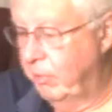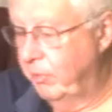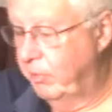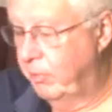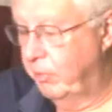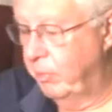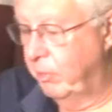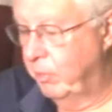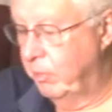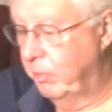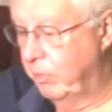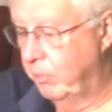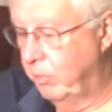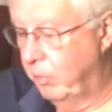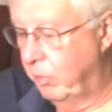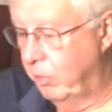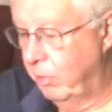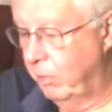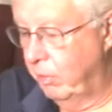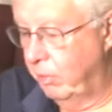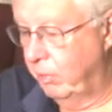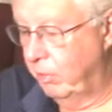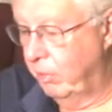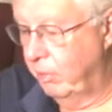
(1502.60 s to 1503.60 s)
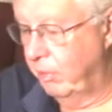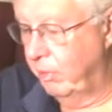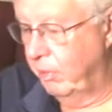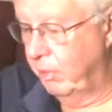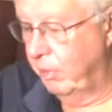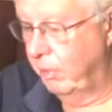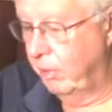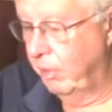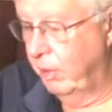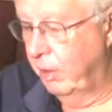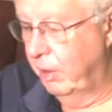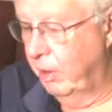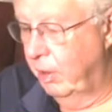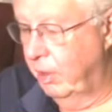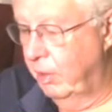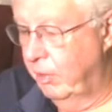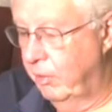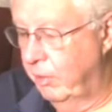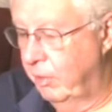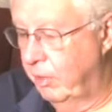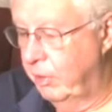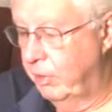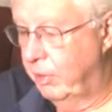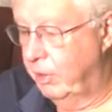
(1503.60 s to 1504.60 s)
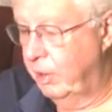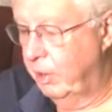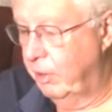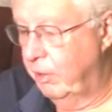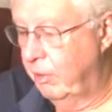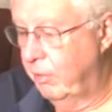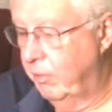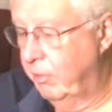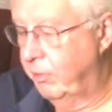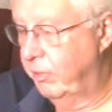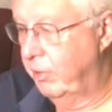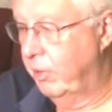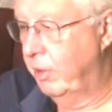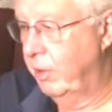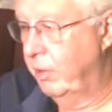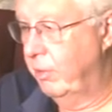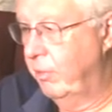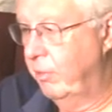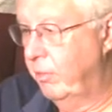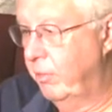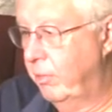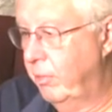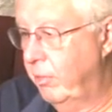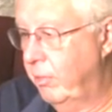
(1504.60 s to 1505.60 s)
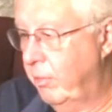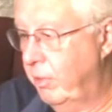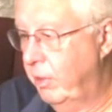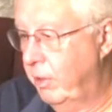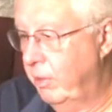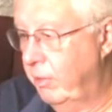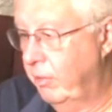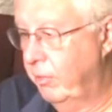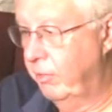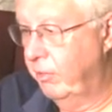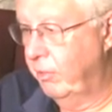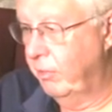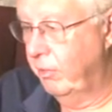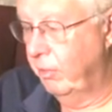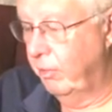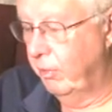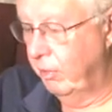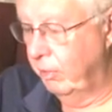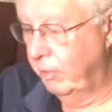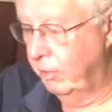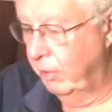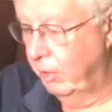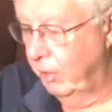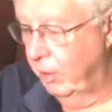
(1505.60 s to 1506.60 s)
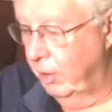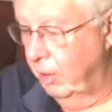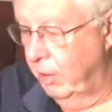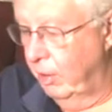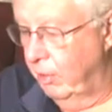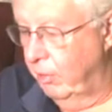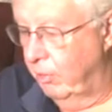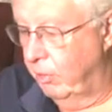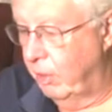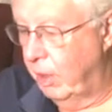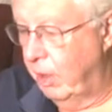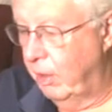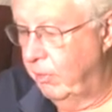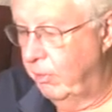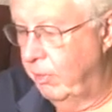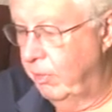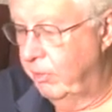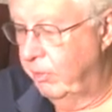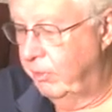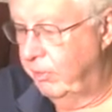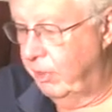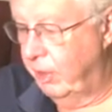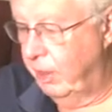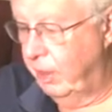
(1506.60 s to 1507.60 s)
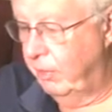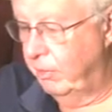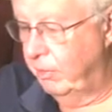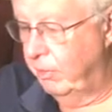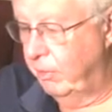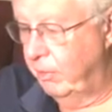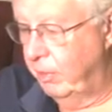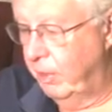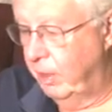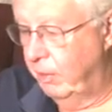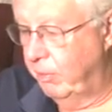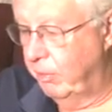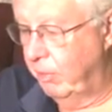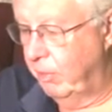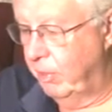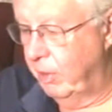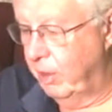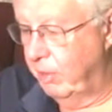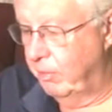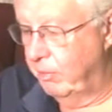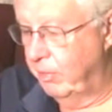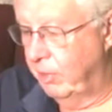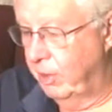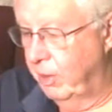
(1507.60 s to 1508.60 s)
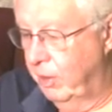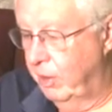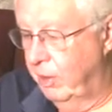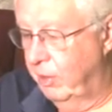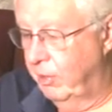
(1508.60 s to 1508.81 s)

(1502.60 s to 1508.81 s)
was born uh, when Terah was 130 years old, right. why was Ab Abraham